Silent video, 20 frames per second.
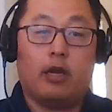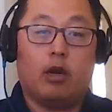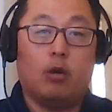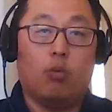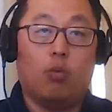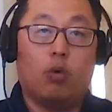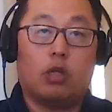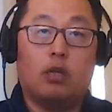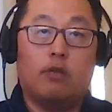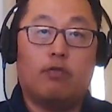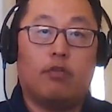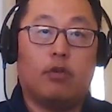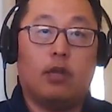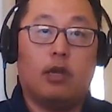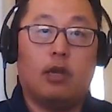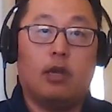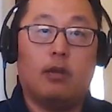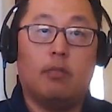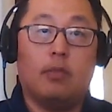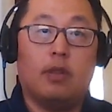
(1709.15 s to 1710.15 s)
are working for
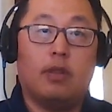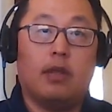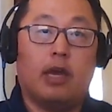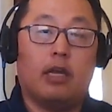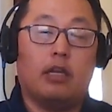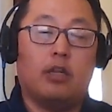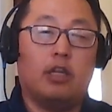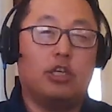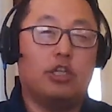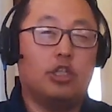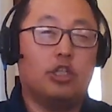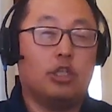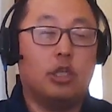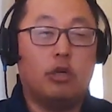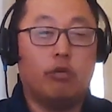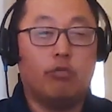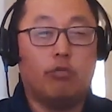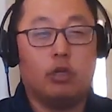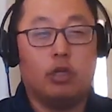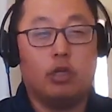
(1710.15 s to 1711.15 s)
them that
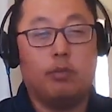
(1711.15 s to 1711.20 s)
shouldn't